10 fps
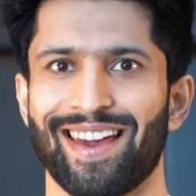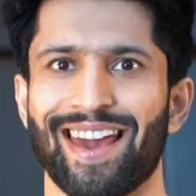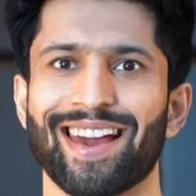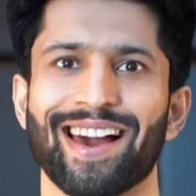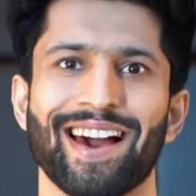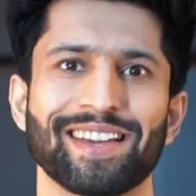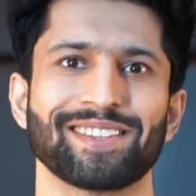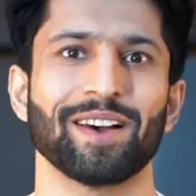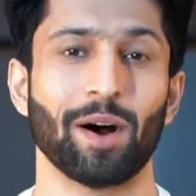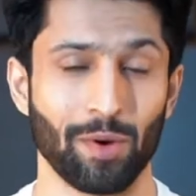Hey
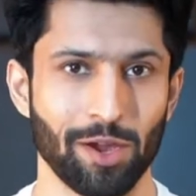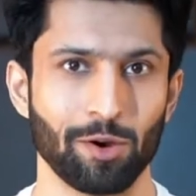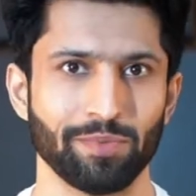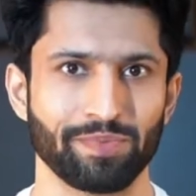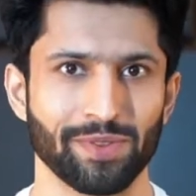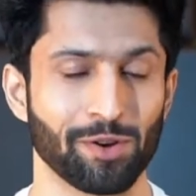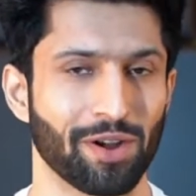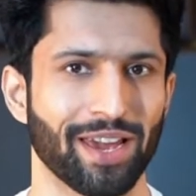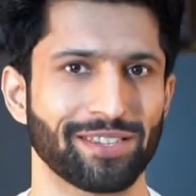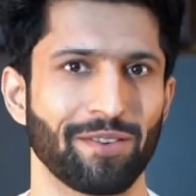guys, how are you?
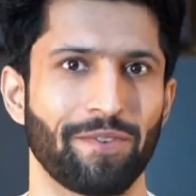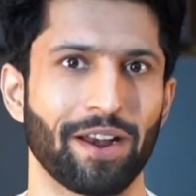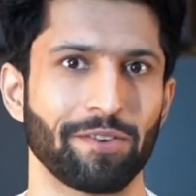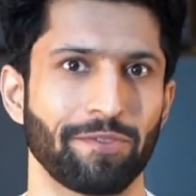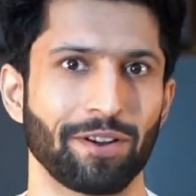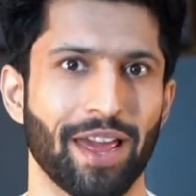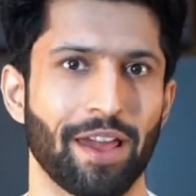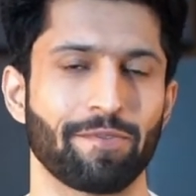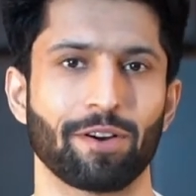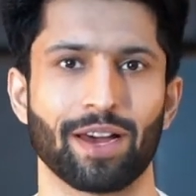Today is a wonderful
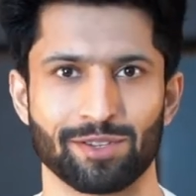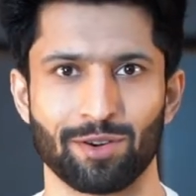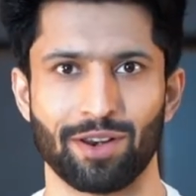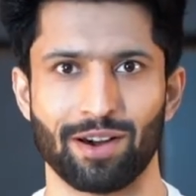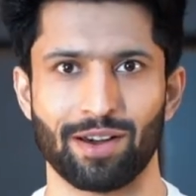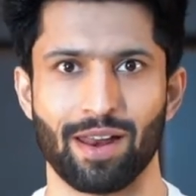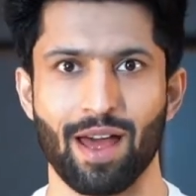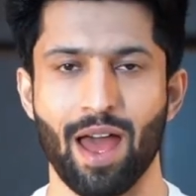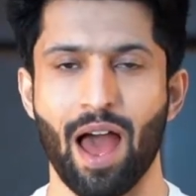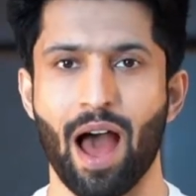day for us to learn
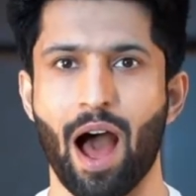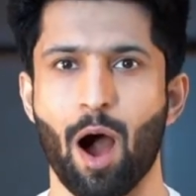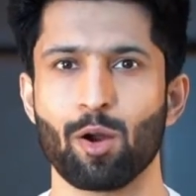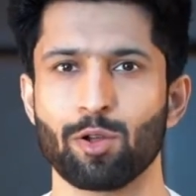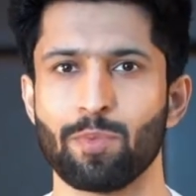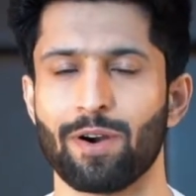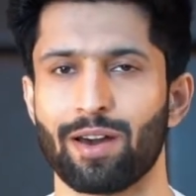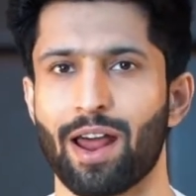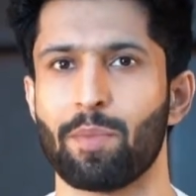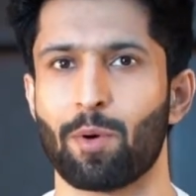how to
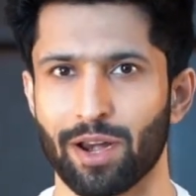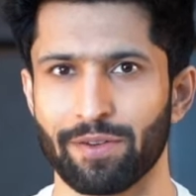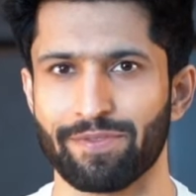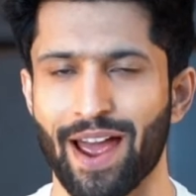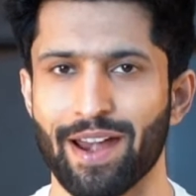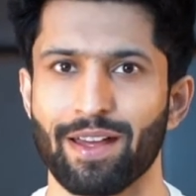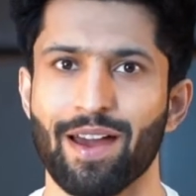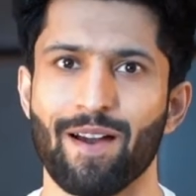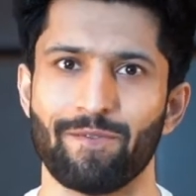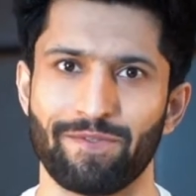burn our body
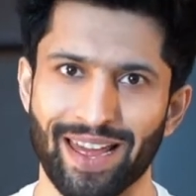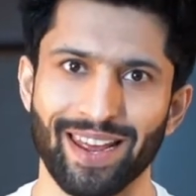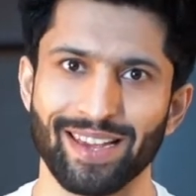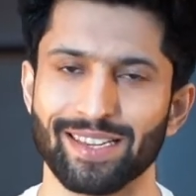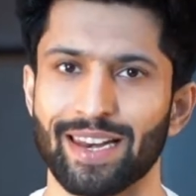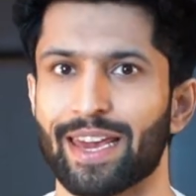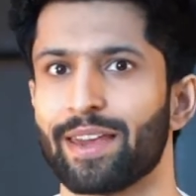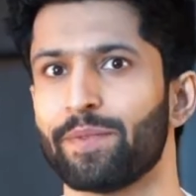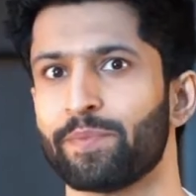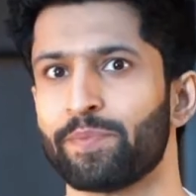fat very
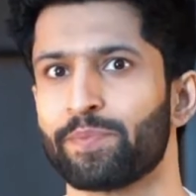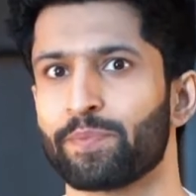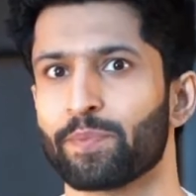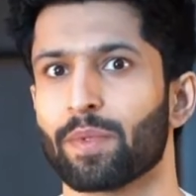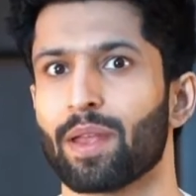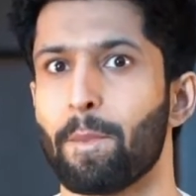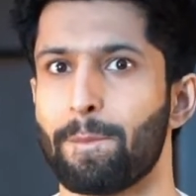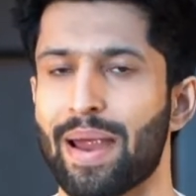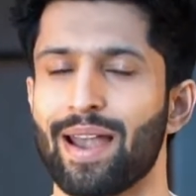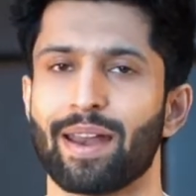easily,
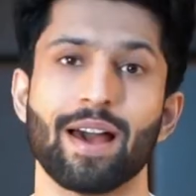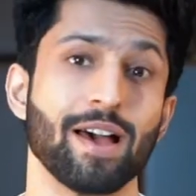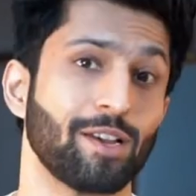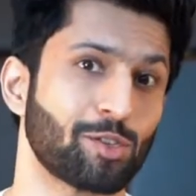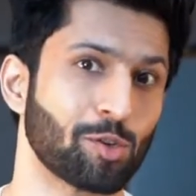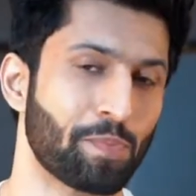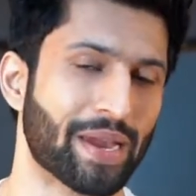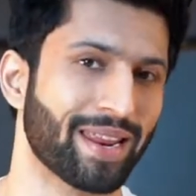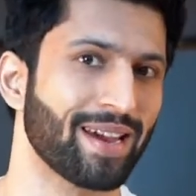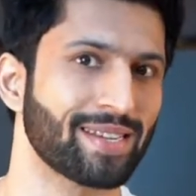build
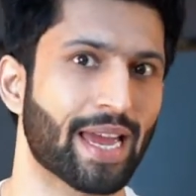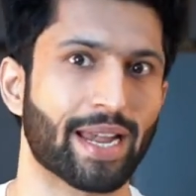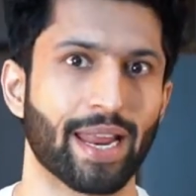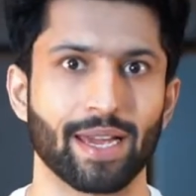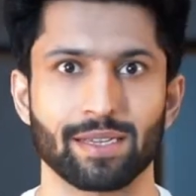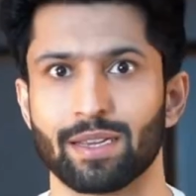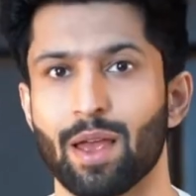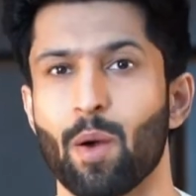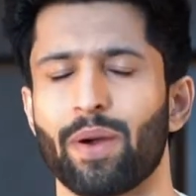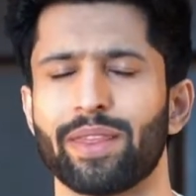superior aesthetics
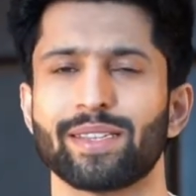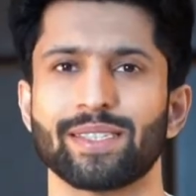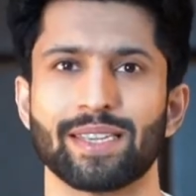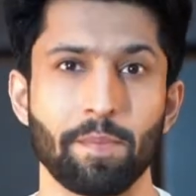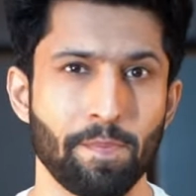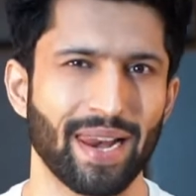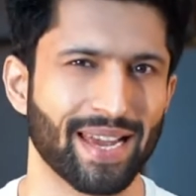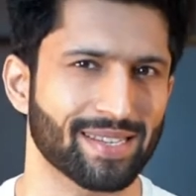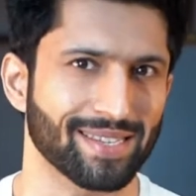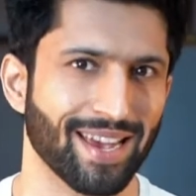with this simple
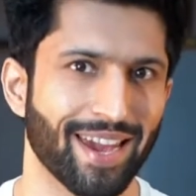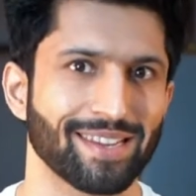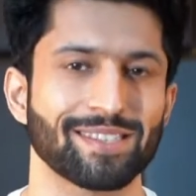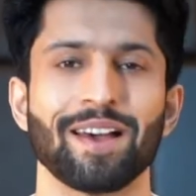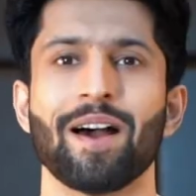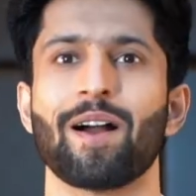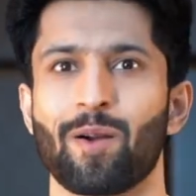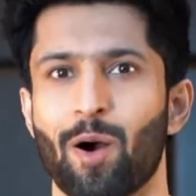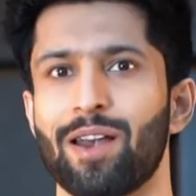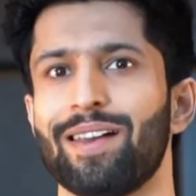exercise
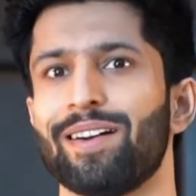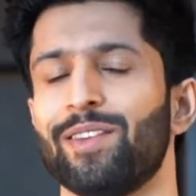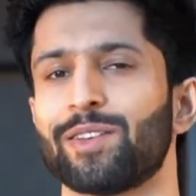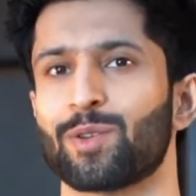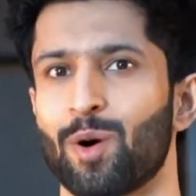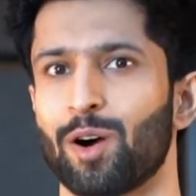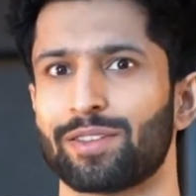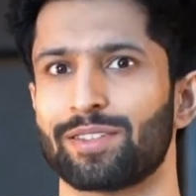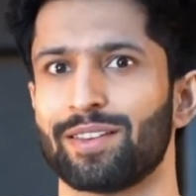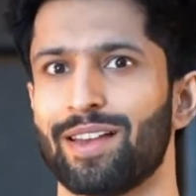called the
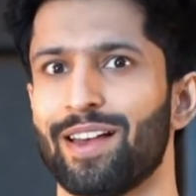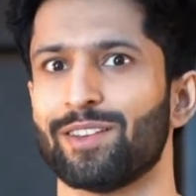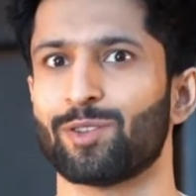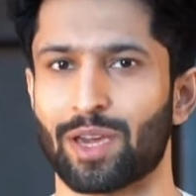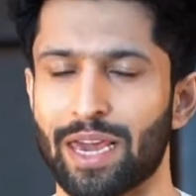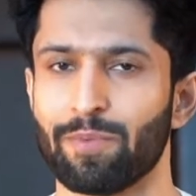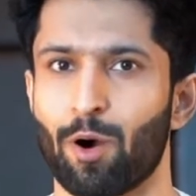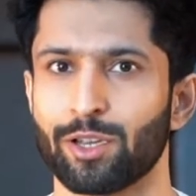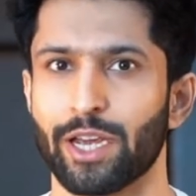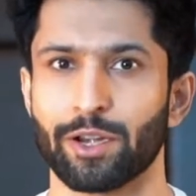squats. So keep
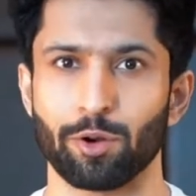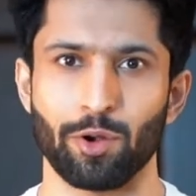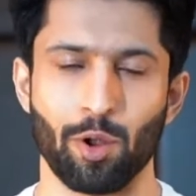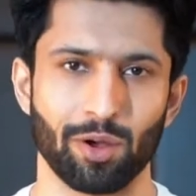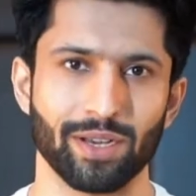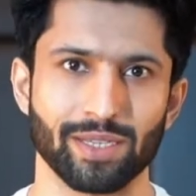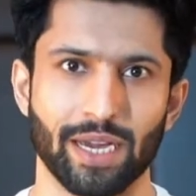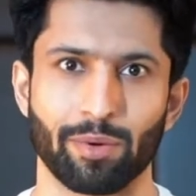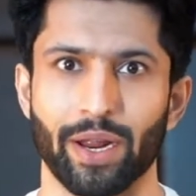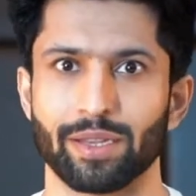watching to know the
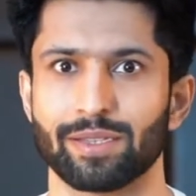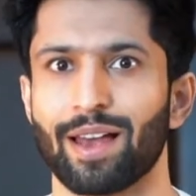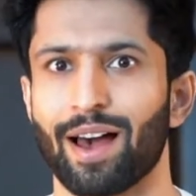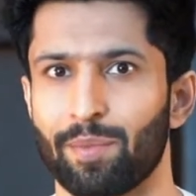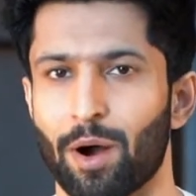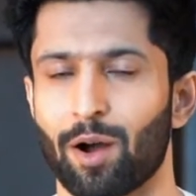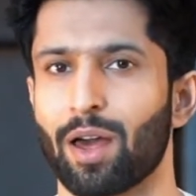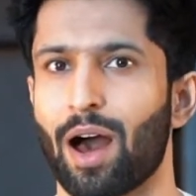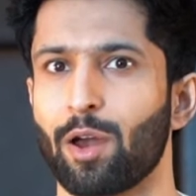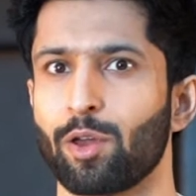secrets about
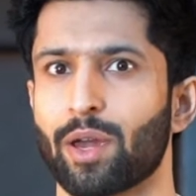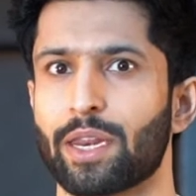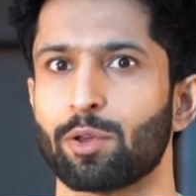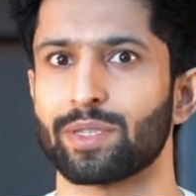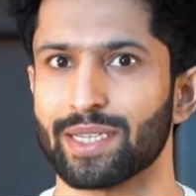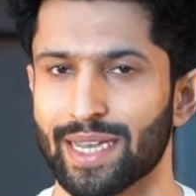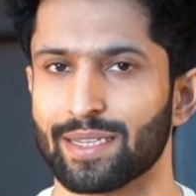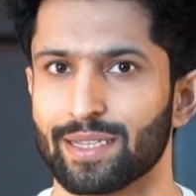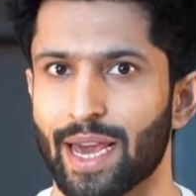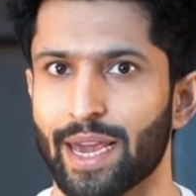how you can use this
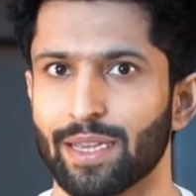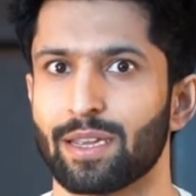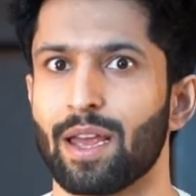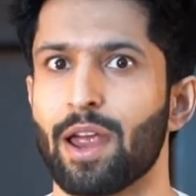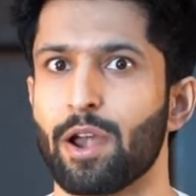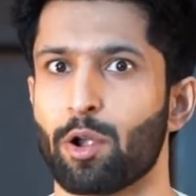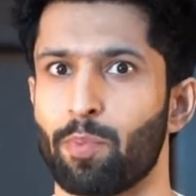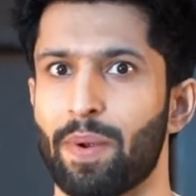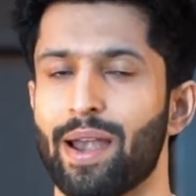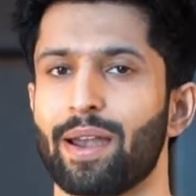exercise to
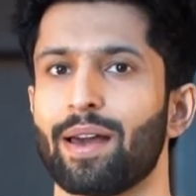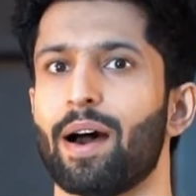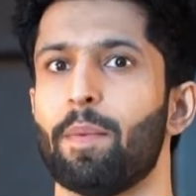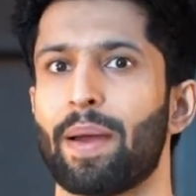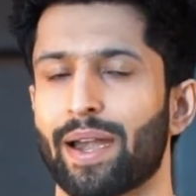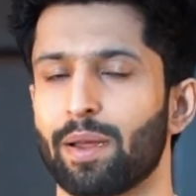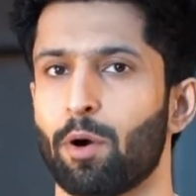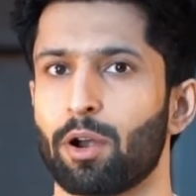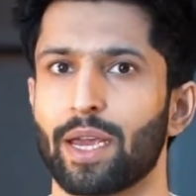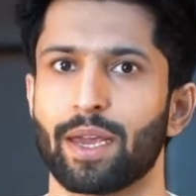build a better
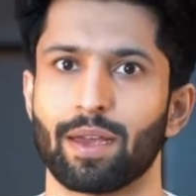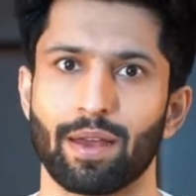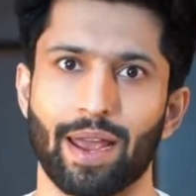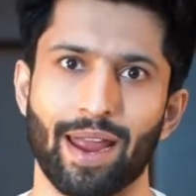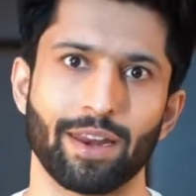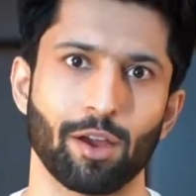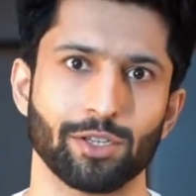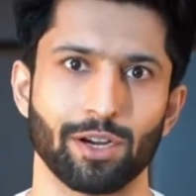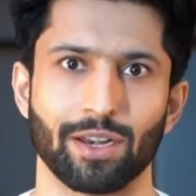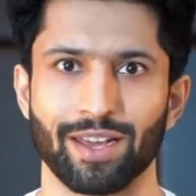body in your
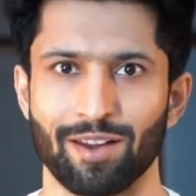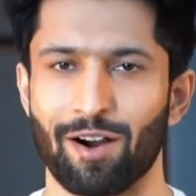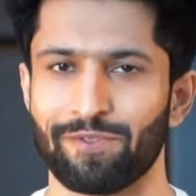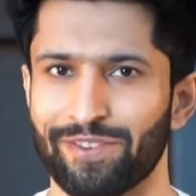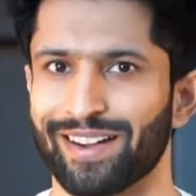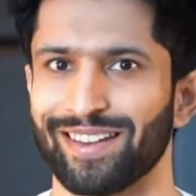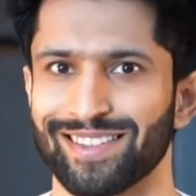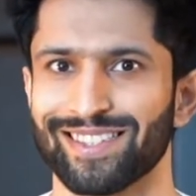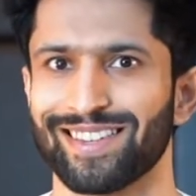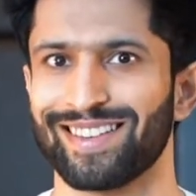journey of
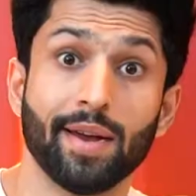fitness.